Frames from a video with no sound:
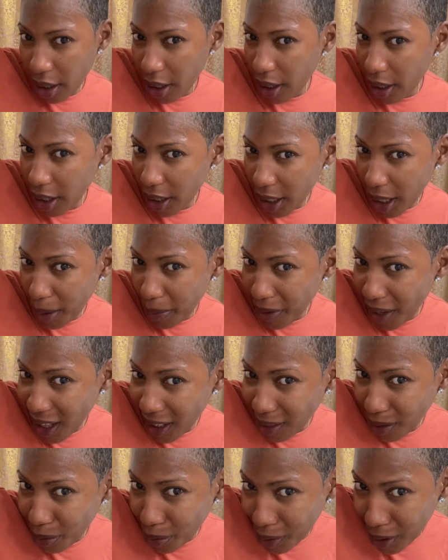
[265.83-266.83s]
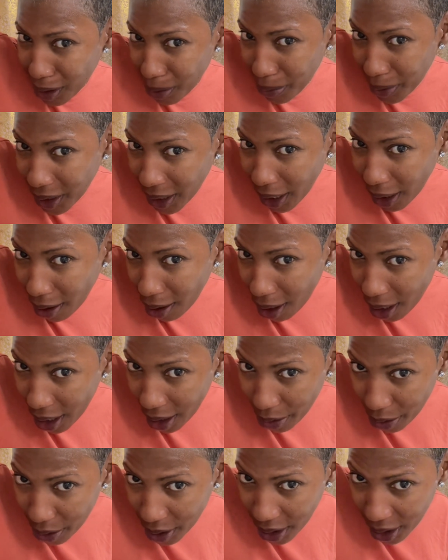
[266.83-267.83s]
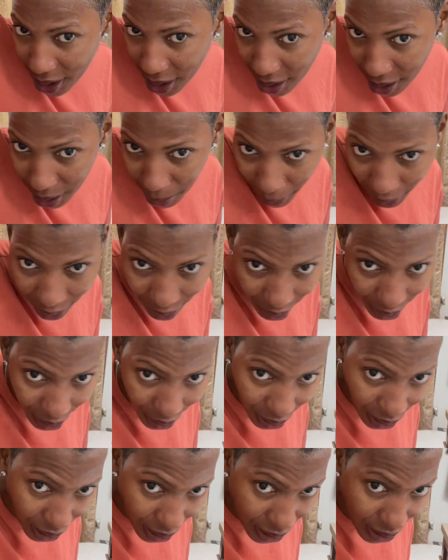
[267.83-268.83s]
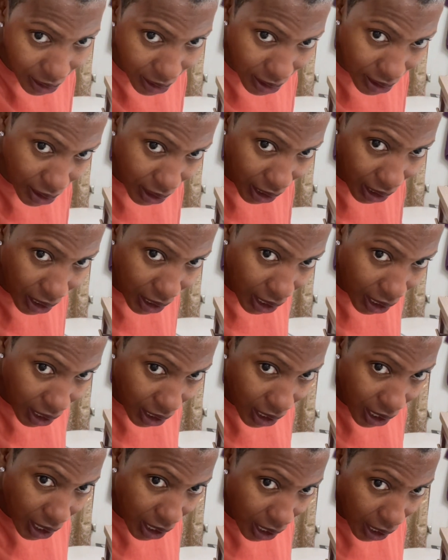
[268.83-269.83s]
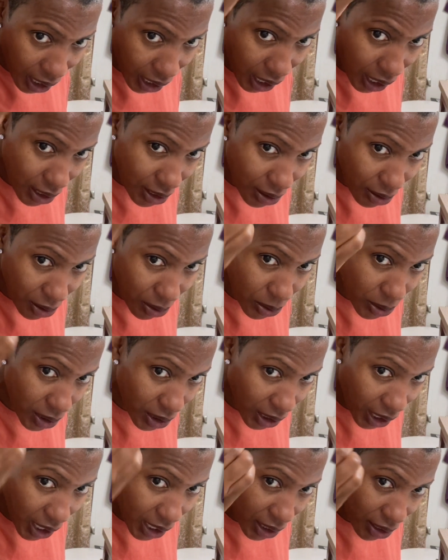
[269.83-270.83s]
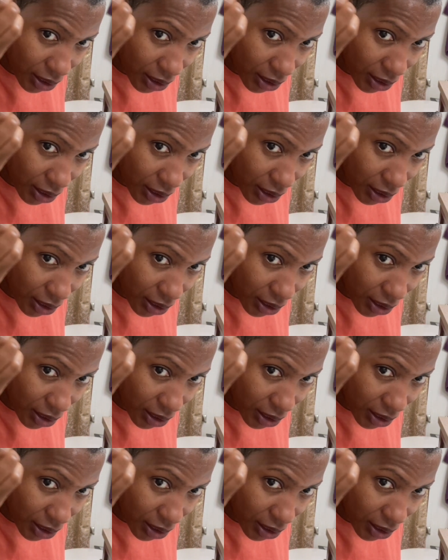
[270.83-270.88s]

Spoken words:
And I'm not the one to be like, oh, you did this to my head, this and that. I just was like,